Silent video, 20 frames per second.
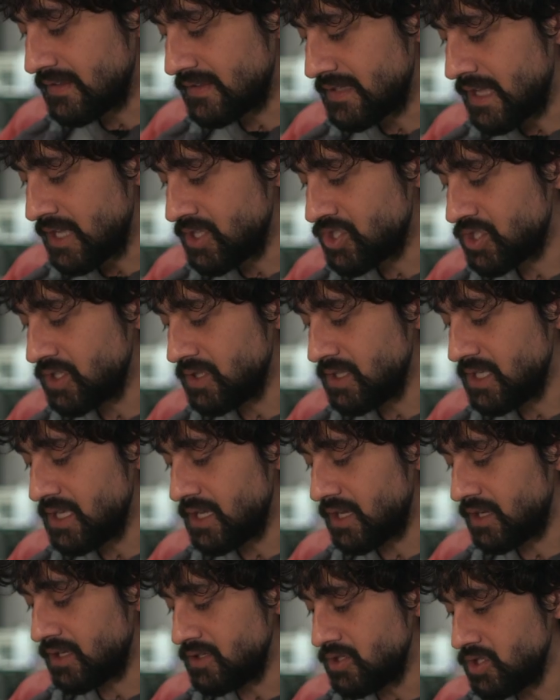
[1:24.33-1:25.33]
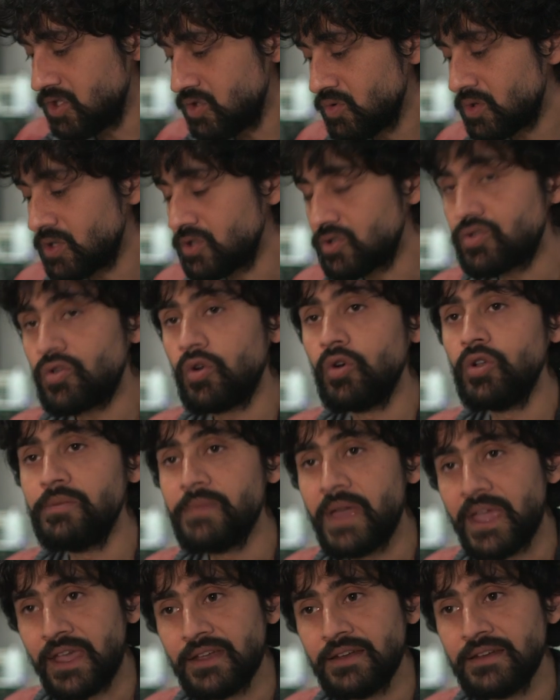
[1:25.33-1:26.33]
essentially a new control
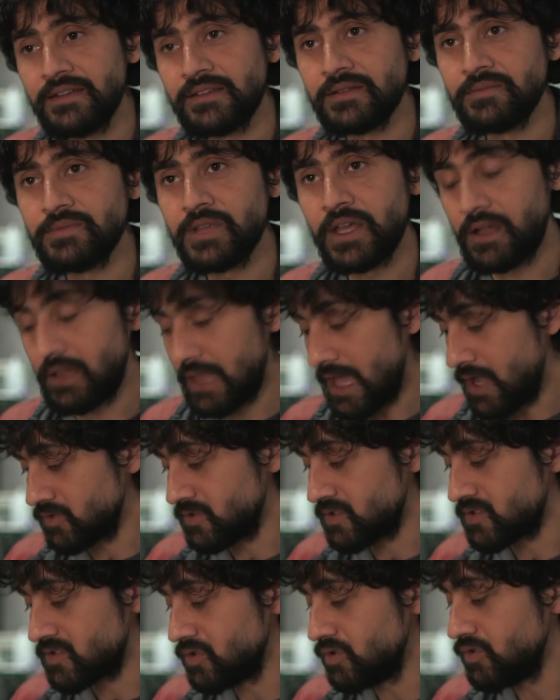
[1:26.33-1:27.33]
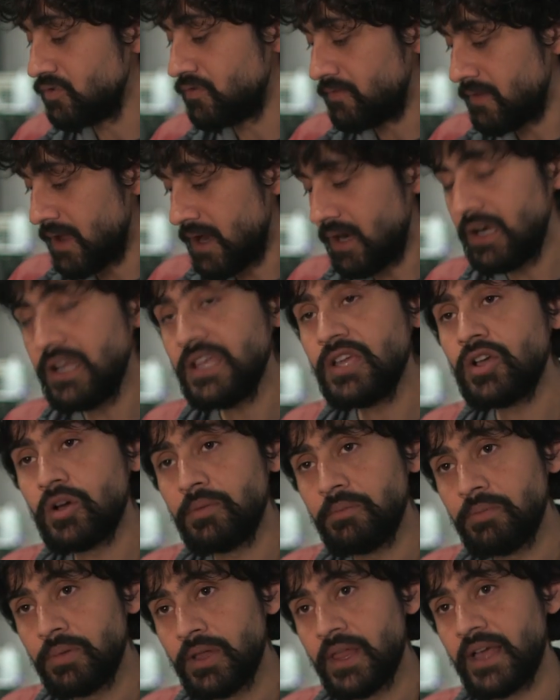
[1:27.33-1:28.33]
mechanism that allows us to do fairly
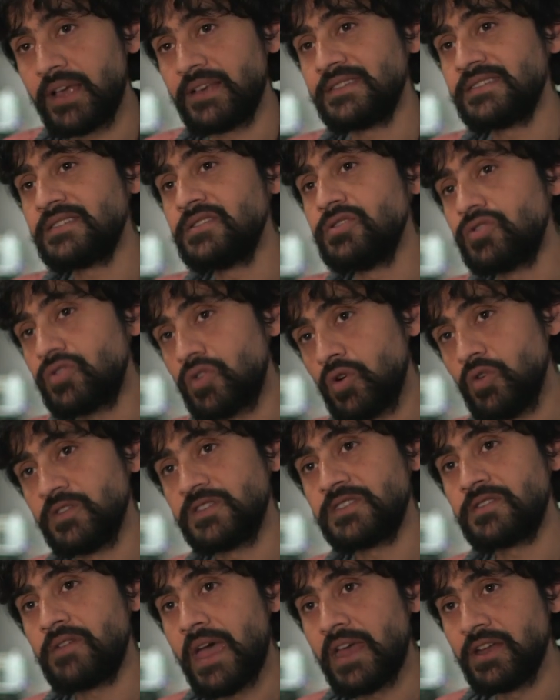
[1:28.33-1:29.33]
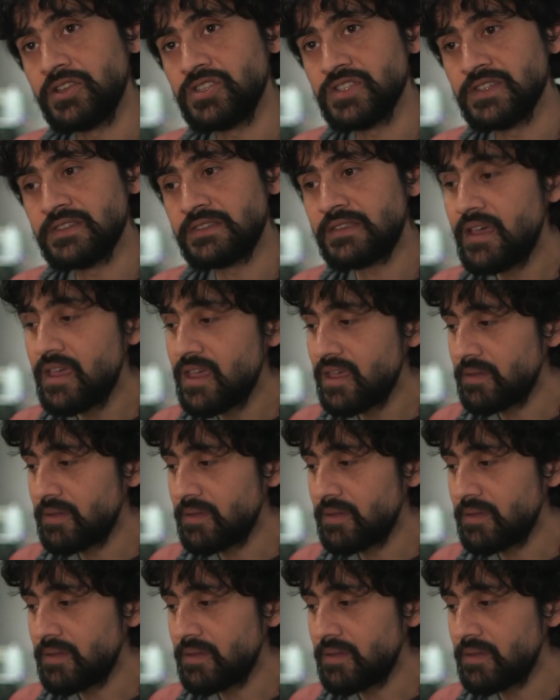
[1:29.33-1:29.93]
complex control strategies.